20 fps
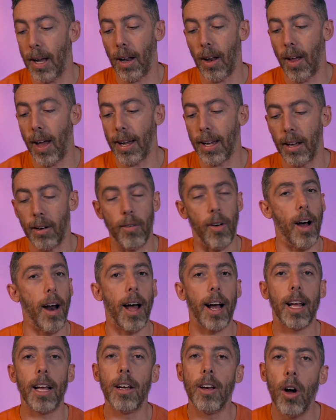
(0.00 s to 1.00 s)
I like it, right?
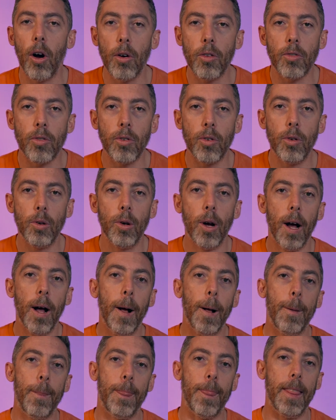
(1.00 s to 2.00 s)
I can go through
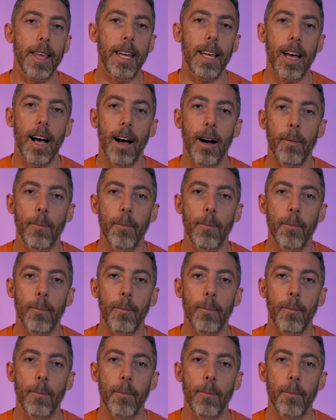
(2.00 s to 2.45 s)
the